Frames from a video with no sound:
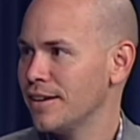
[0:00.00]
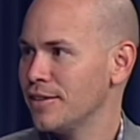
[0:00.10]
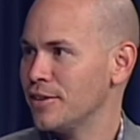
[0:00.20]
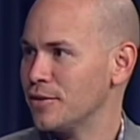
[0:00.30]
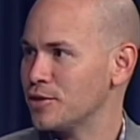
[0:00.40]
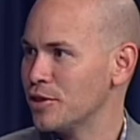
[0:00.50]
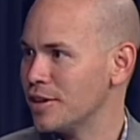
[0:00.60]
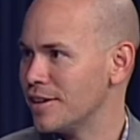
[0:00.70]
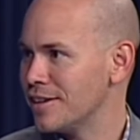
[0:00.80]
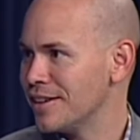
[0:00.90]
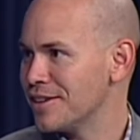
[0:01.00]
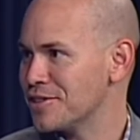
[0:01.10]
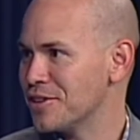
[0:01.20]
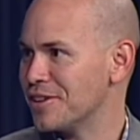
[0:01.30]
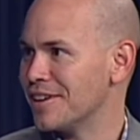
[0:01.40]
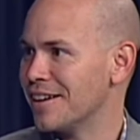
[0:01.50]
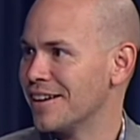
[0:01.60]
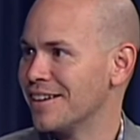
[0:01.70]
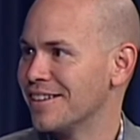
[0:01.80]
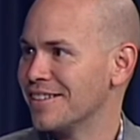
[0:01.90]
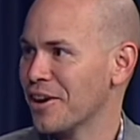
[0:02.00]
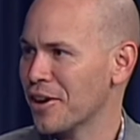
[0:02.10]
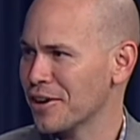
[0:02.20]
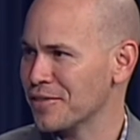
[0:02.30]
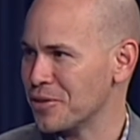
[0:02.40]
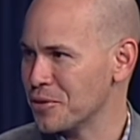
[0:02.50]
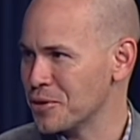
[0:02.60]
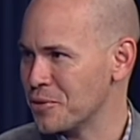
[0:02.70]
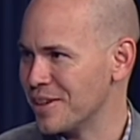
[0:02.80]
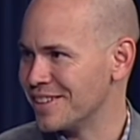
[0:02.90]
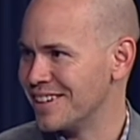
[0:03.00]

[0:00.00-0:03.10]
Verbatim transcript: you know, shouldn't shouldn't uh, the ark of the Lord dwell